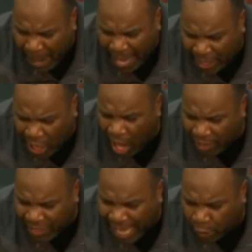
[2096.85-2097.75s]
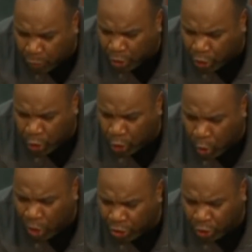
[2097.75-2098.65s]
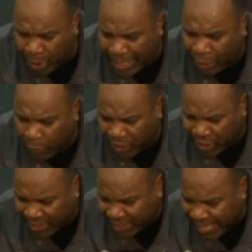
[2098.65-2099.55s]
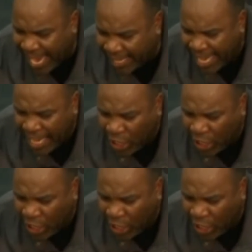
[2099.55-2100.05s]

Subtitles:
my God, that which you're going through, that which is dead.